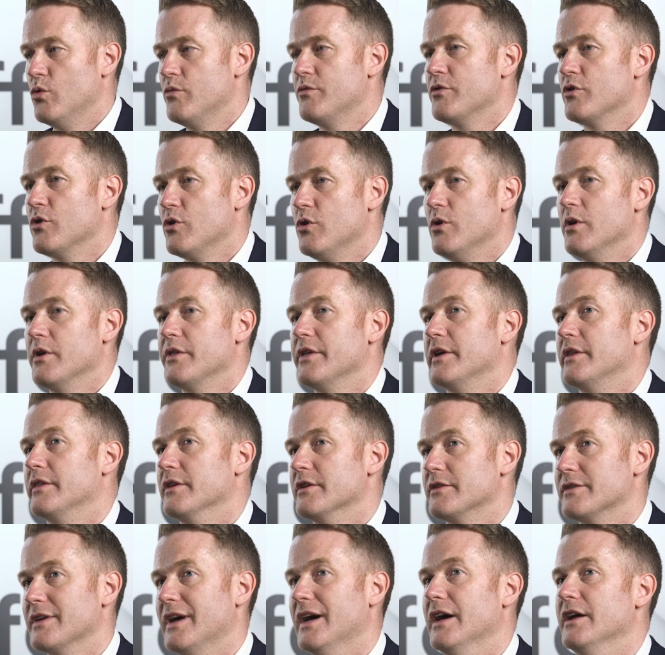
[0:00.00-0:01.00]
Overall, I think
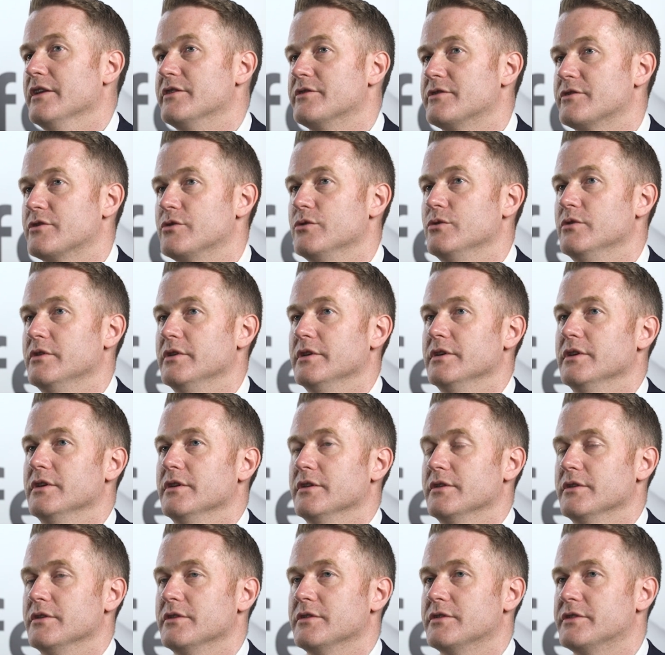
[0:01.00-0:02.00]
this adds to the
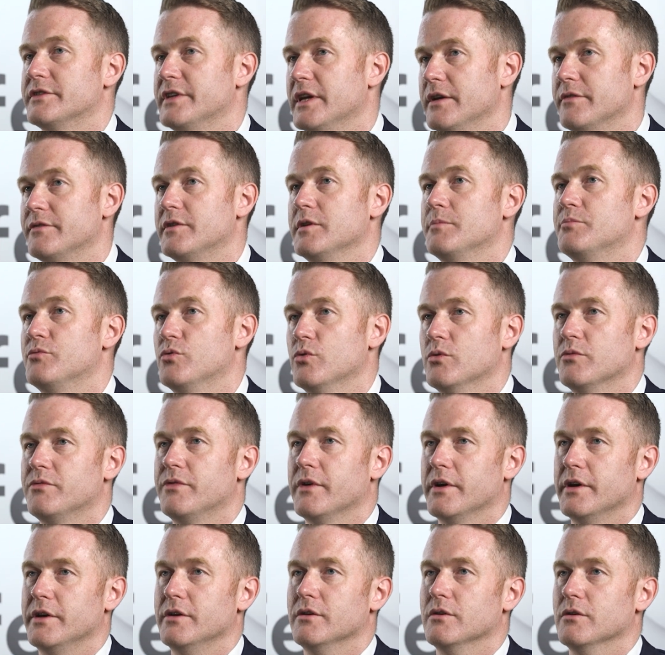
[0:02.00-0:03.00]
safety
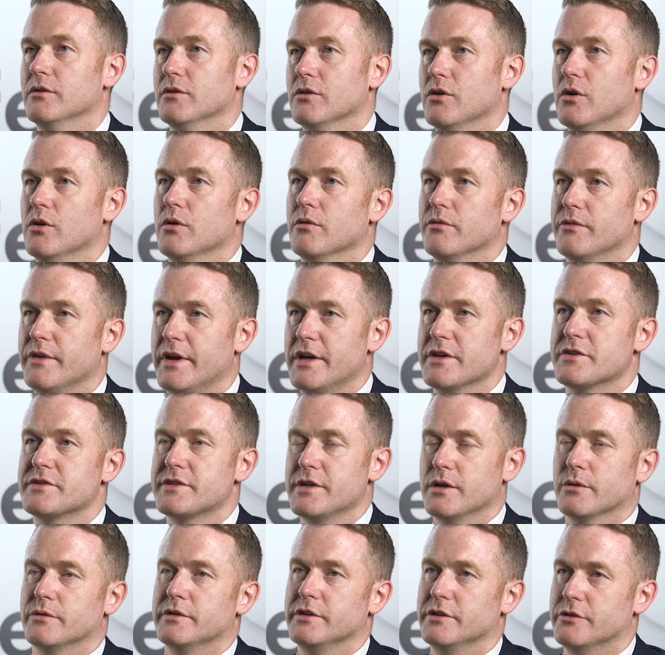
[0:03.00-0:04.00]
profile of
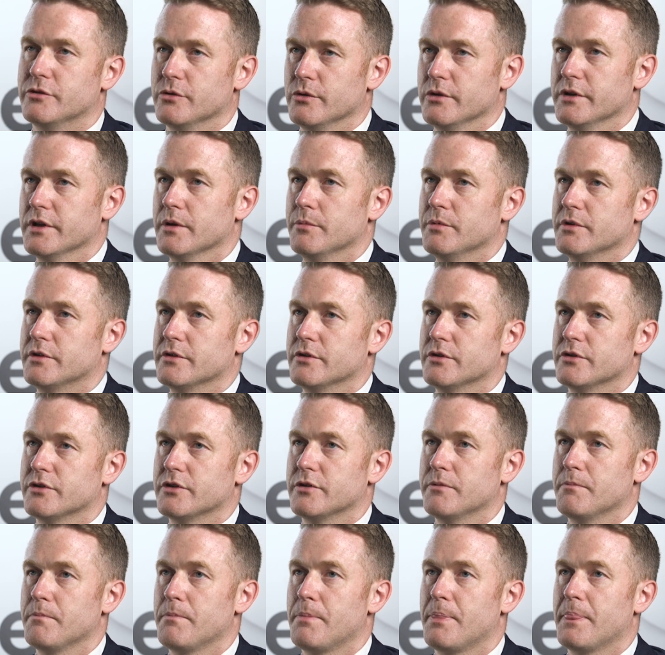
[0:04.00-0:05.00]
SGLT2 inhibitors
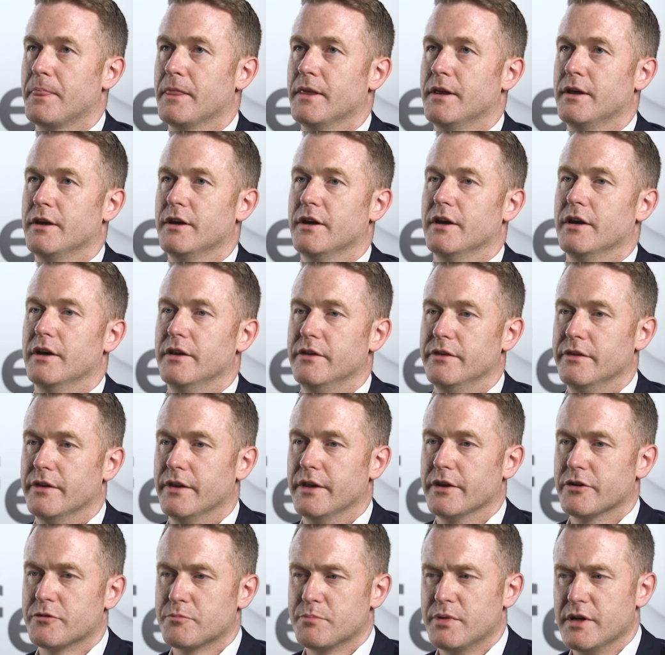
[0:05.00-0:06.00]
in
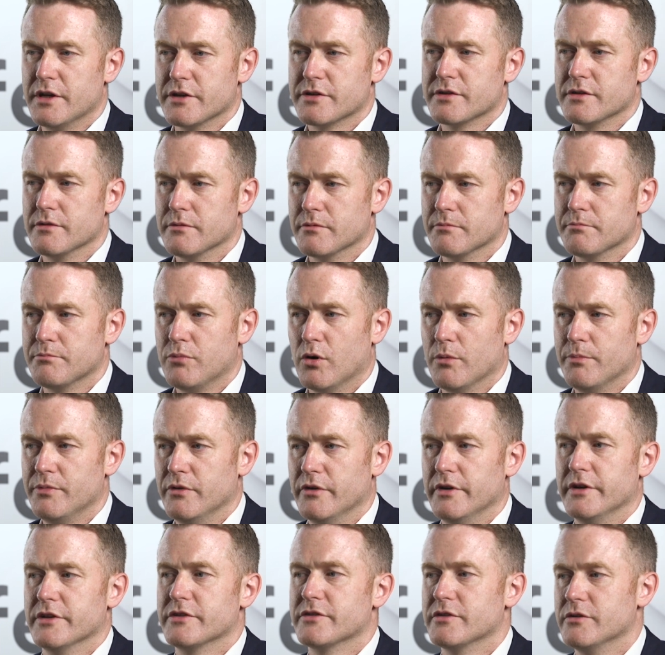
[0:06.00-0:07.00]
this patient
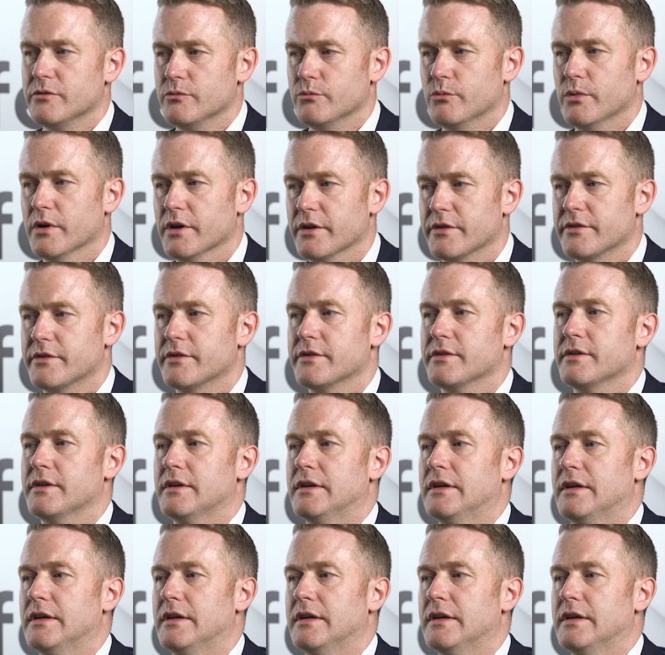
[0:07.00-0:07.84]
population with